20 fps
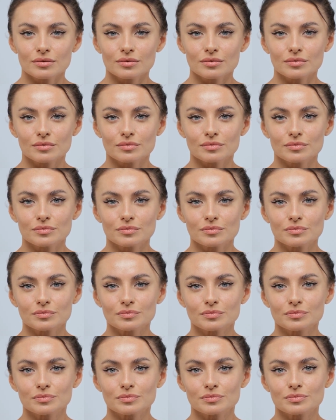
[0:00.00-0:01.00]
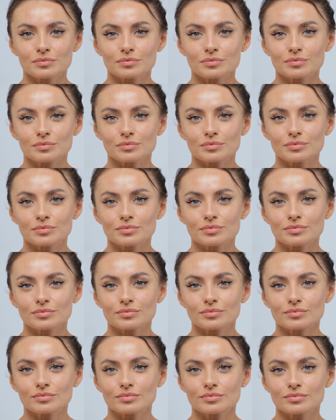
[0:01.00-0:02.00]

Nobody speaks.